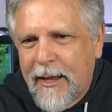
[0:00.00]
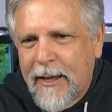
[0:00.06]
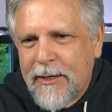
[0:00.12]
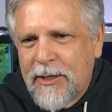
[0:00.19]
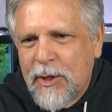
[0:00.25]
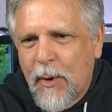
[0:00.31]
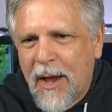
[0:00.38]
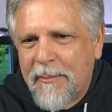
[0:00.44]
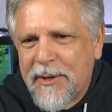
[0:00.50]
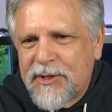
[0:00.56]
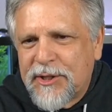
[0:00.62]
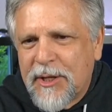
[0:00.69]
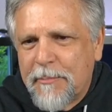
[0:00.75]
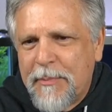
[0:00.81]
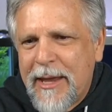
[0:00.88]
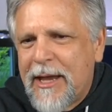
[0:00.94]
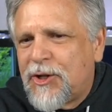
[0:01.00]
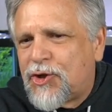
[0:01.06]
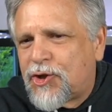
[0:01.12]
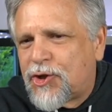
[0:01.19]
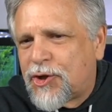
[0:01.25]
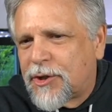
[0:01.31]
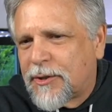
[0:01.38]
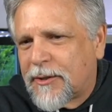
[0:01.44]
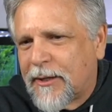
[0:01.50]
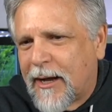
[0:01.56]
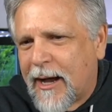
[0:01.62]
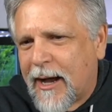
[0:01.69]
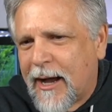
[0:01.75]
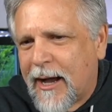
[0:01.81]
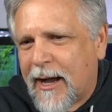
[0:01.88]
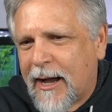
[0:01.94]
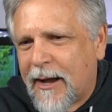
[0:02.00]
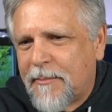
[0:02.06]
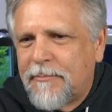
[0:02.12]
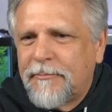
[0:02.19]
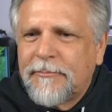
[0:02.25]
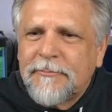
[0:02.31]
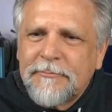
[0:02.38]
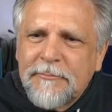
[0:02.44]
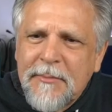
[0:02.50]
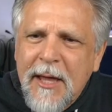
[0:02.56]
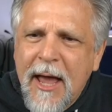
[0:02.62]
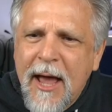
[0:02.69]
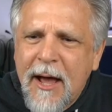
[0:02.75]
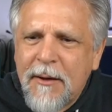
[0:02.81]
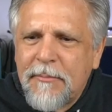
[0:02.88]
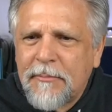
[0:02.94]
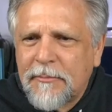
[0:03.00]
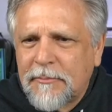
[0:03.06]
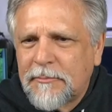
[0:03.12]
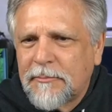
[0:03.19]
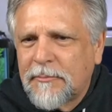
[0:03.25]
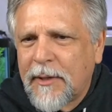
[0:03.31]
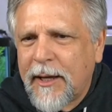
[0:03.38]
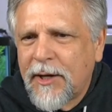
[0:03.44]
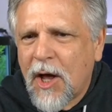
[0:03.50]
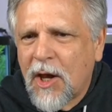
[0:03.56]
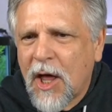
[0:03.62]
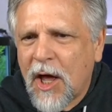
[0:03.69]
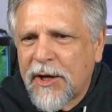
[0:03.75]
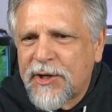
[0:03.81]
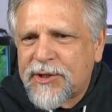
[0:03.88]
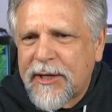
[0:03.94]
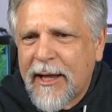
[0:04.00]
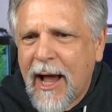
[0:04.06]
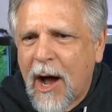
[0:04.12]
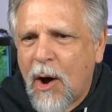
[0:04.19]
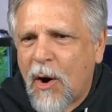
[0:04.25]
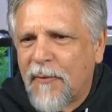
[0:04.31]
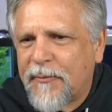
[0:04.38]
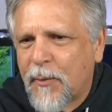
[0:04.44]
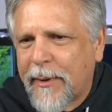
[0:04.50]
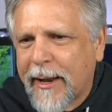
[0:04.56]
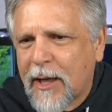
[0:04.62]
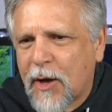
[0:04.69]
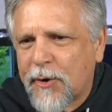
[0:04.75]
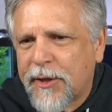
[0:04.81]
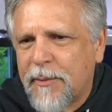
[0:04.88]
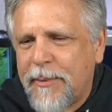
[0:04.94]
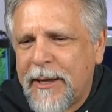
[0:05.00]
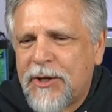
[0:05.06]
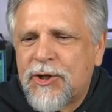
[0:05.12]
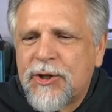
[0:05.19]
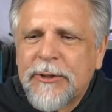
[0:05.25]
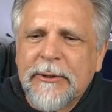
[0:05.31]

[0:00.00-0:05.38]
Do I miss the beach? Uh, yeah. In all honesty, how often would I go to the beach?